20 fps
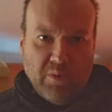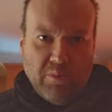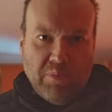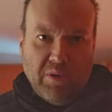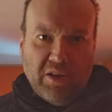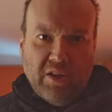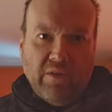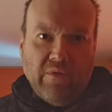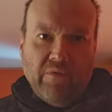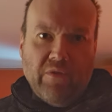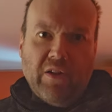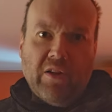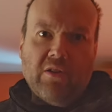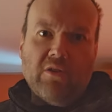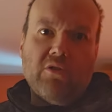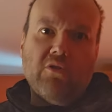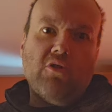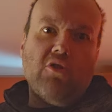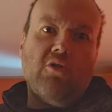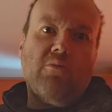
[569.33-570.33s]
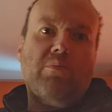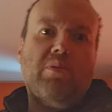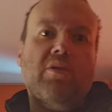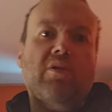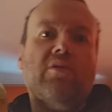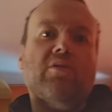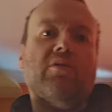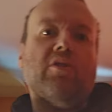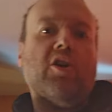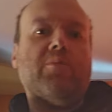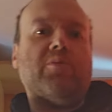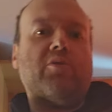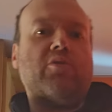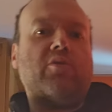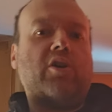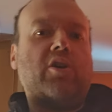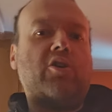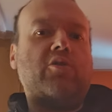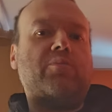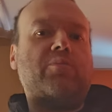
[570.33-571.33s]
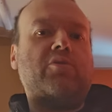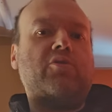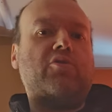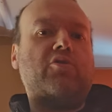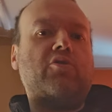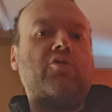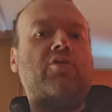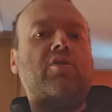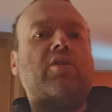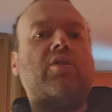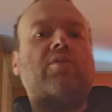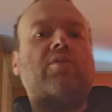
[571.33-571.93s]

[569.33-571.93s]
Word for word: you're picking things up. Hope you hope you're